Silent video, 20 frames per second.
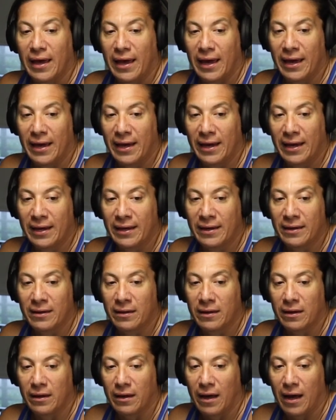
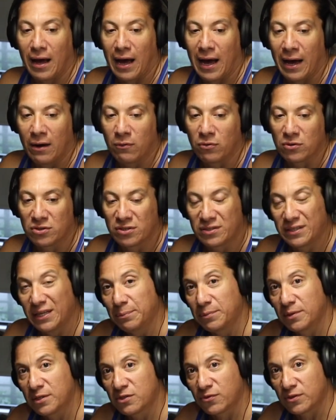and I will
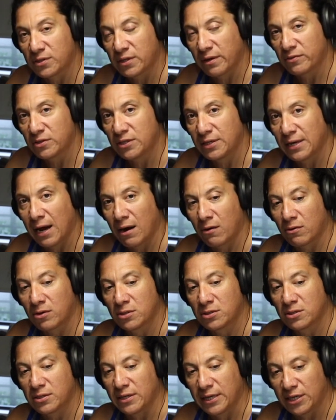steep this for 17
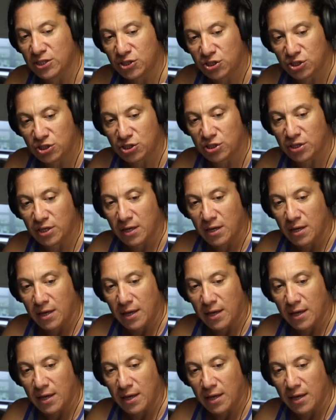hours ish,